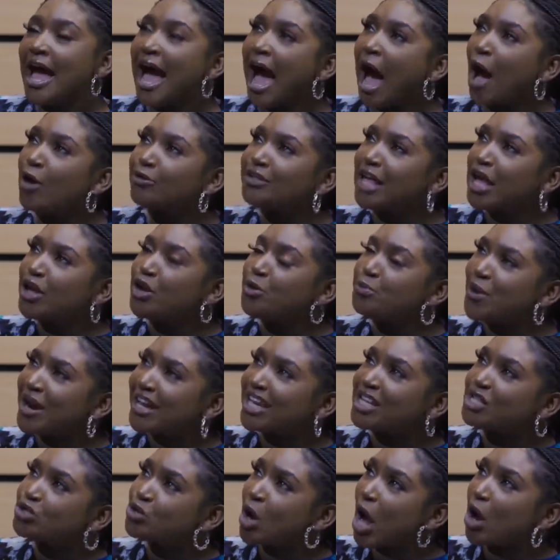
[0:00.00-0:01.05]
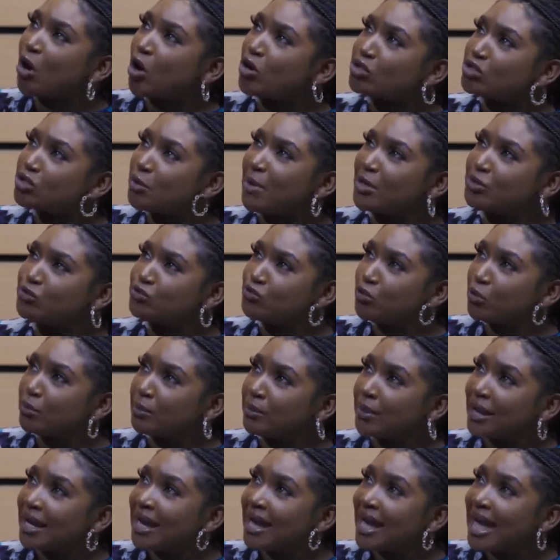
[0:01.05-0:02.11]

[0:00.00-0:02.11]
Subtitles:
How dare you break into our customer's room